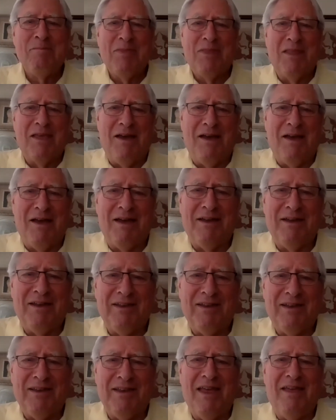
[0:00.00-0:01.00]

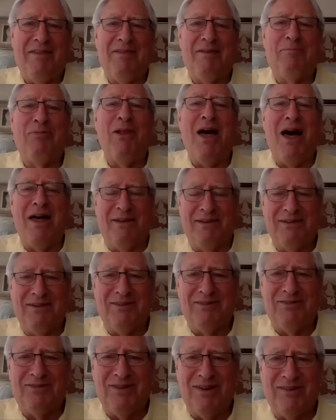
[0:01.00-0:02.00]
and the plot
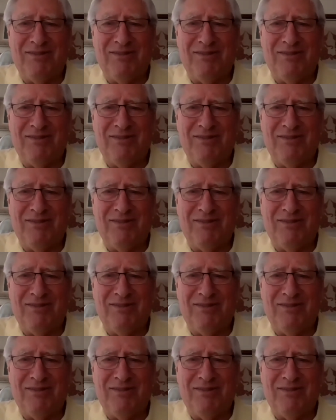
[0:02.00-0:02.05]
is